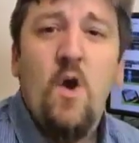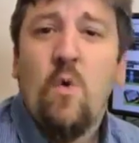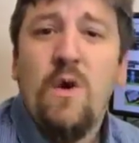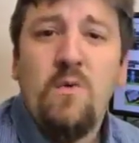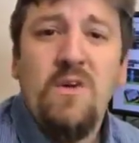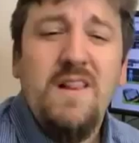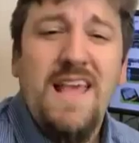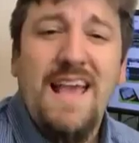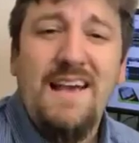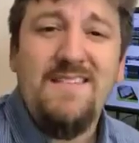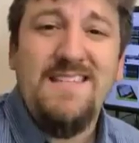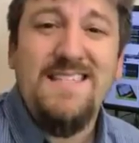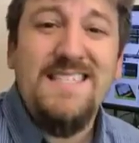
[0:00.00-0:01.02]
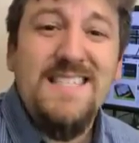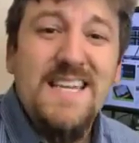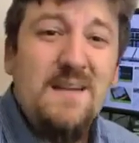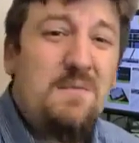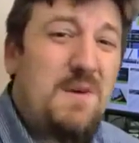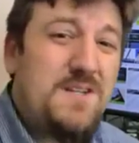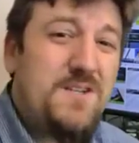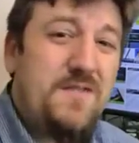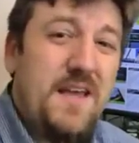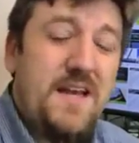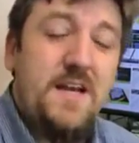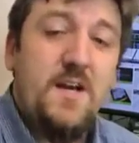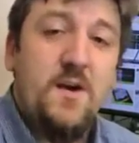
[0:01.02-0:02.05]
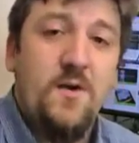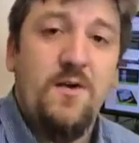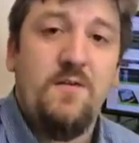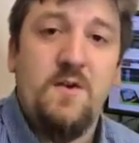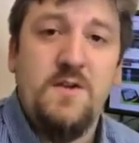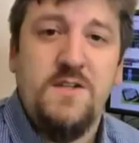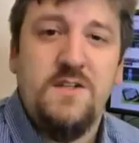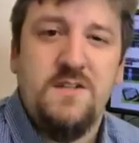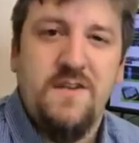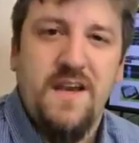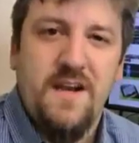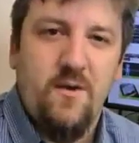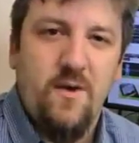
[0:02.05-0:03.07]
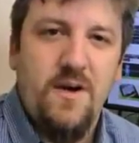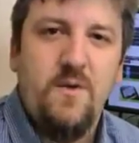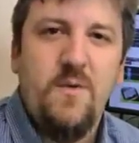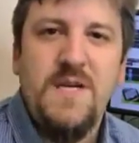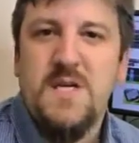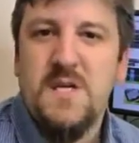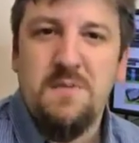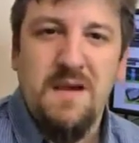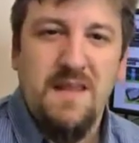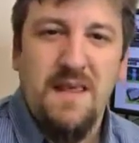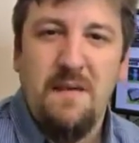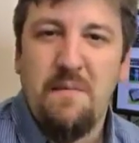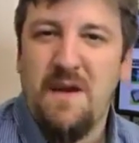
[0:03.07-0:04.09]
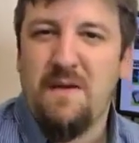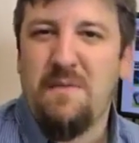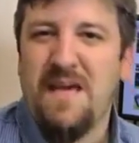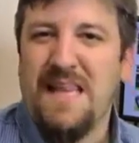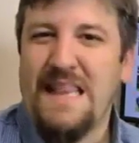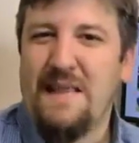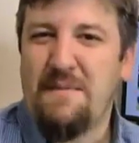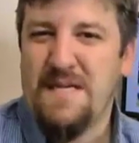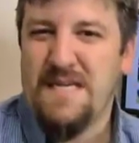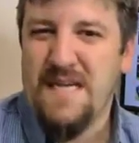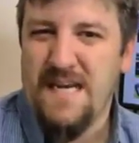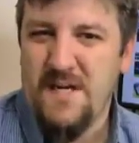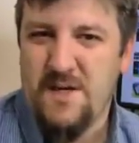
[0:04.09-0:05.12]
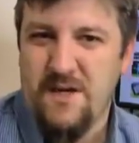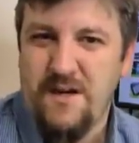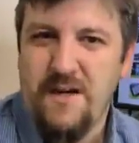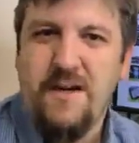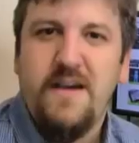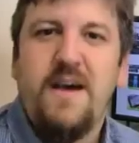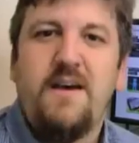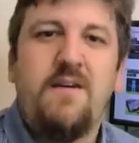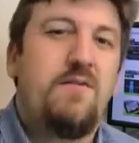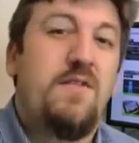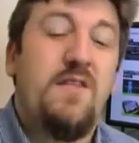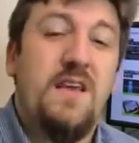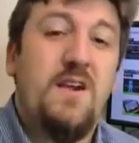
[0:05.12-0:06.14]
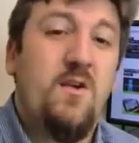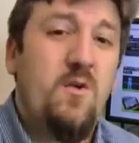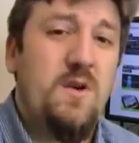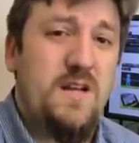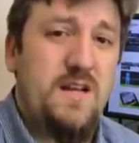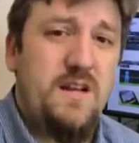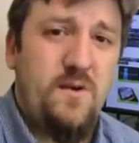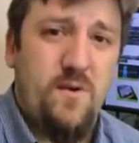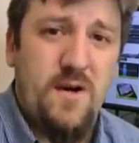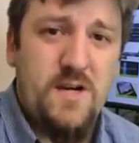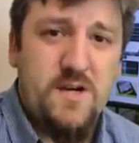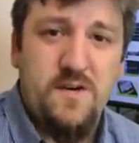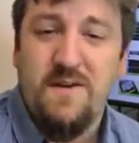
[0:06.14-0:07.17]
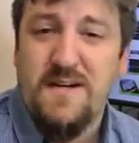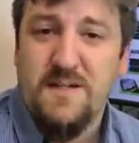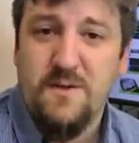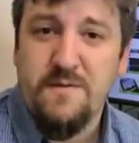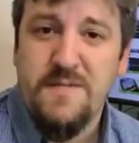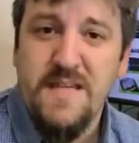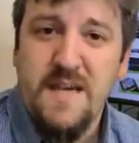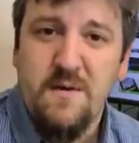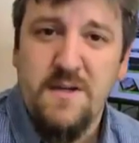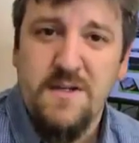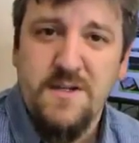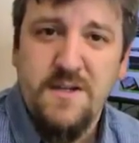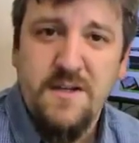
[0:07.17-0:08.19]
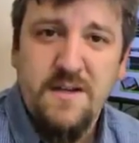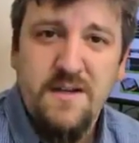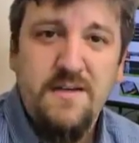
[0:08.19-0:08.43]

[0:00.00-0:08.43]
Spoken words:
We really haven't seen much of that in current versions of Android, and we suspect that may be a limitation of the current iteration of Ice Cream Sandwich.